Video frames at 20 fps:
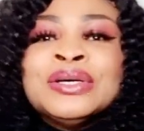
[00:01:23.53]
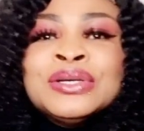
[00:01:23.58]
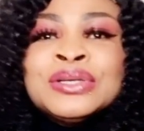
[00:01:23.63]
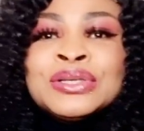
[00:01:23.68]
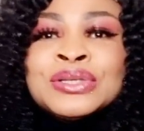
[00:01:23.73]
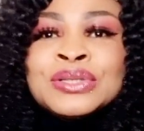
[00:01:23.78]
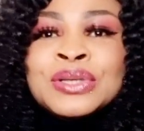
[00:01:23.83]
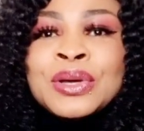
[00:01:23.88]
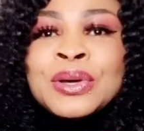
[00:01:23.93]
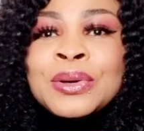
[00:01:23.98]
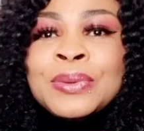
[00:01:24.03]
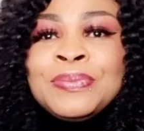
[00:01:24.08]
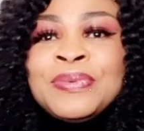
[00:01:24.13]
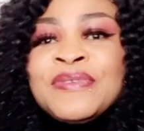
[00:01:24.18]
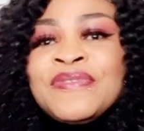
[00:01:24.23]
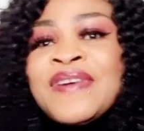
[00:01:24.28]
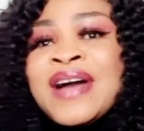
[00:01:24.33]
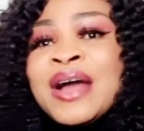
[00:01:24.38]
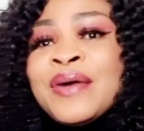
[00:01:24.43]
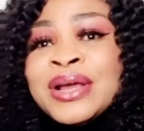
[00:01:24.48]
So
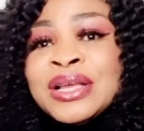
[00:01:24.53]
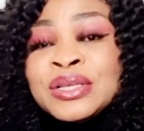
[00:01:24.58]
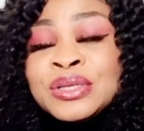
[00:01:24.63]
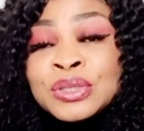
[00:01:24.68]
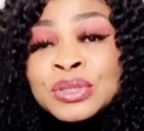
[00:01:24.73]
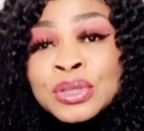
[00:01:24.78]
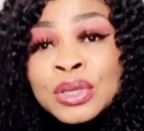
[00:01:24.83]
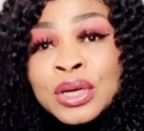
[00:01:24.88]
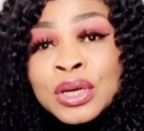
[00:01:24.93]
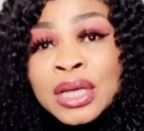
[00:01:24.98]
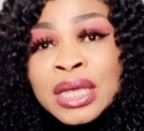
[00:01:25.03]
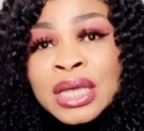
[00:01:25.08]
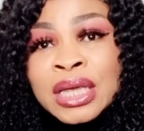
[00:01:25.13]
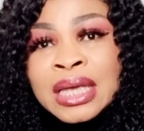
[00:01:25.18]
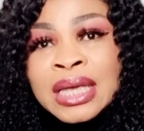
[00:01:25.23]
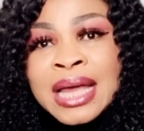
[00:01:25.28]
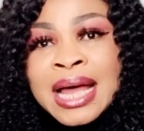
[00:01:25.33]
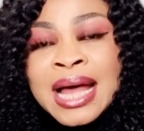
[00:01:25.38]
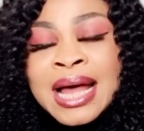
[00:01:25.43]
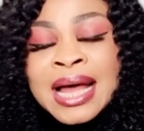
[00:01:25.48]
before I went to
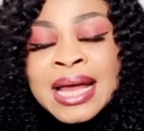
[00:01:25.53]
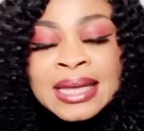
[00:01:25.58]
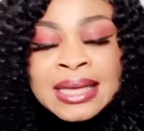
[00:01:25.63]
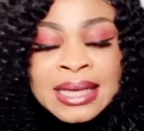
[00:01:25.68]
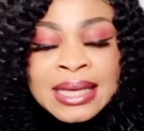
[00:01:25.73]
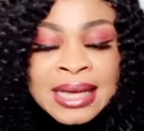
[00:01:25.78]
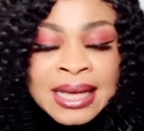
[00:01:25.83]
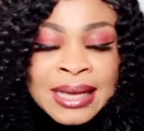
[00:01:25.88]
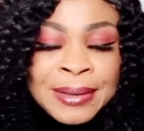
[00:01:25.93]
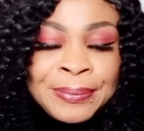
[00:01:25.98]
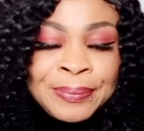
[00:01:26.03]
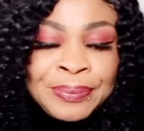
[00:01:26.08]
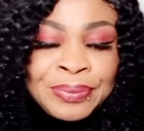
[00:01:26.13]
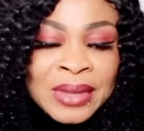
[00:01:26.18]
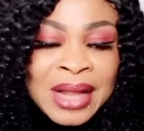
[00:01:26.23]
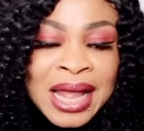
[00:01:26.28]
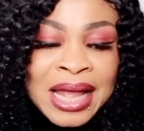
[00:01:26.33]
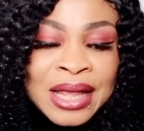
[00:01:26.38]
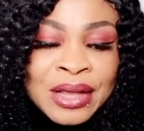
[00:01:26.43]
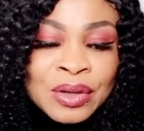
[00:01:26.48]
Turkey,
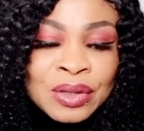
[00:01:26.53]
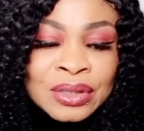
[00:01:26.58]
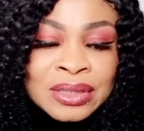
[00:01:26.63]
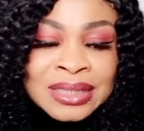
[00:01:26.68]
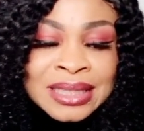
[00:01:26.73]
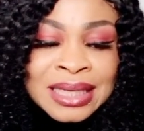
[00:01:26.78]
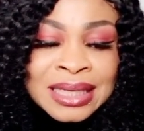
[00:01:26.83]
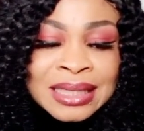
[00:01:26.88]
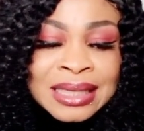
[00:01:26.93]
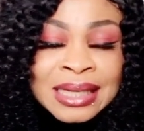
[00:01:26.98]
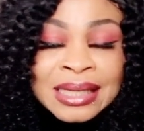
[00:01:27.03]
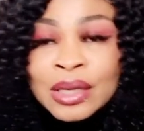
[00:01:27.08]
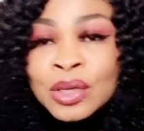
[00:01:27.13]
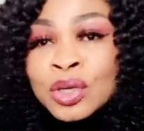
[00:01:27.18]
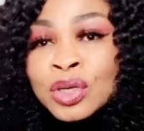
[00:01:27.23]
I contacted the